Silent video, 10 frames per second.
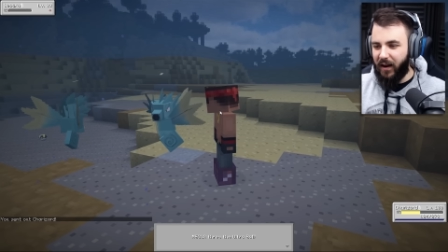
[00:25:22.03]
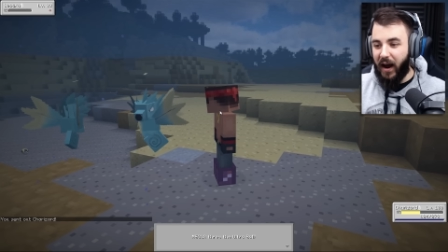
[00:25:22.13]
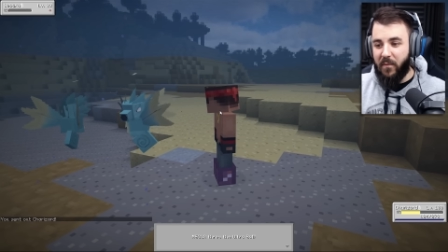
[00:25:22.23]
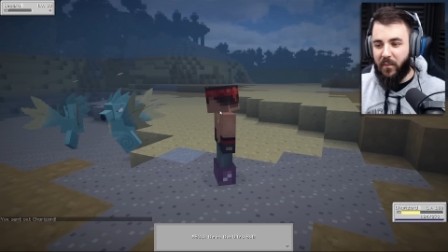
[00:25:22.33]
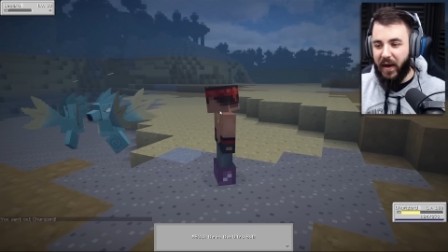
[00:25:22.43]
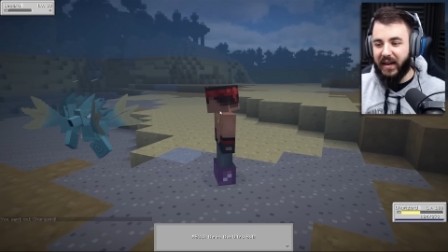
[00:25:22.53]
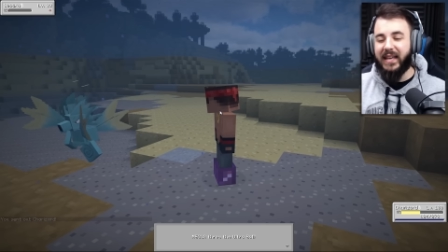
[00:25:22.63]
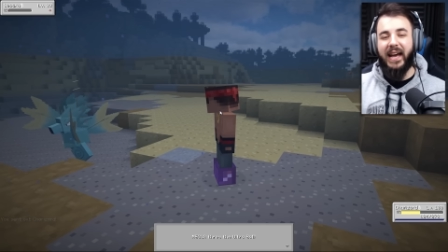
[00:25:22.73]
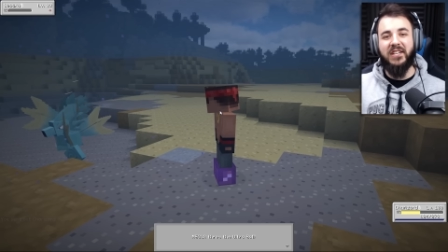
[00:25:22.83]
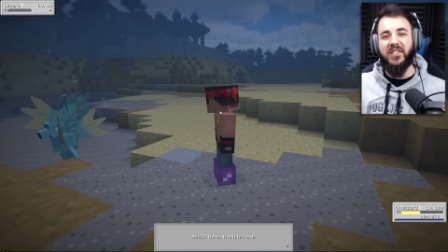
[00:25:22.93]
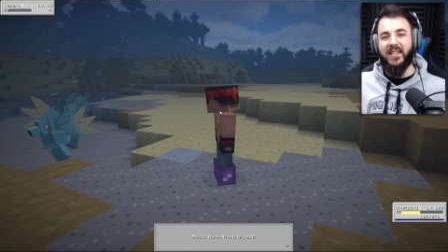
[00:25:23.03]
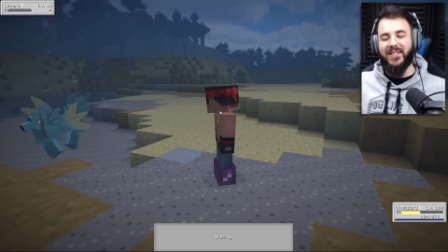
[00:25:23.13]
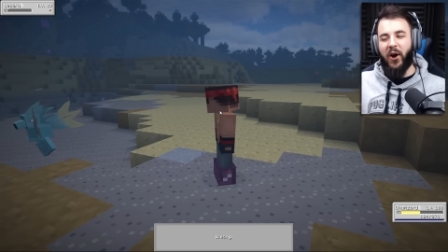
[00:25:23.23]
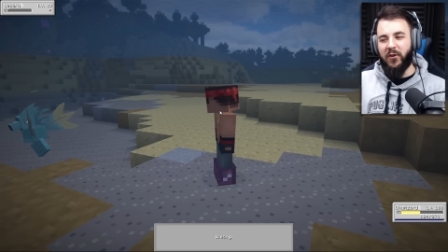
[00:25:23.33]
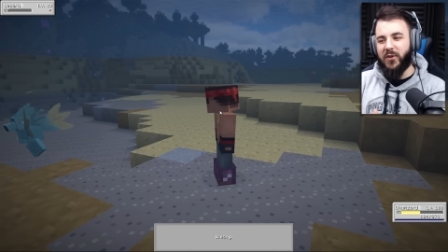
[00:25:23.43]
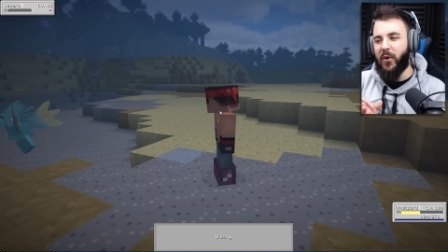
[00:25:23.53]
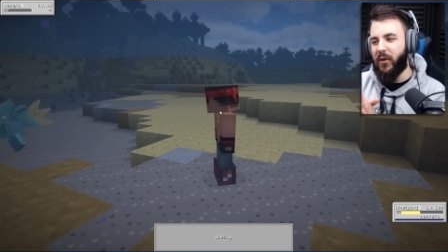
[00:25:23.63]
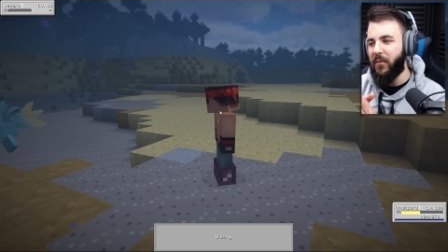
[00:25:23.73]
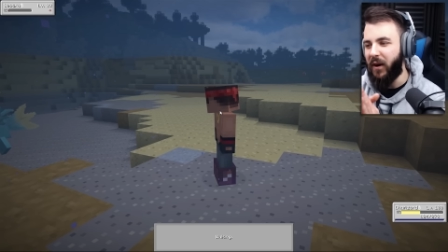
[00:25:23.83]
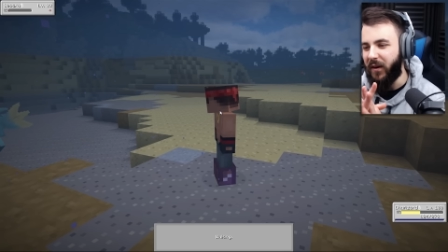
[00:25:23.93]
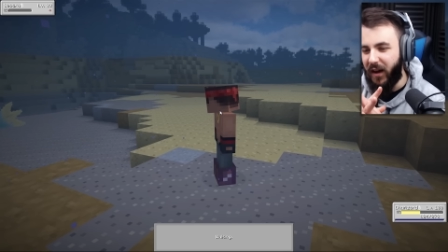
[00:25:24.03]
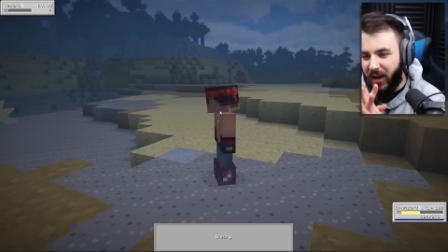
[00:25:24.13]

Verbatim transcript: I better catch this. Ultra Ball, come on.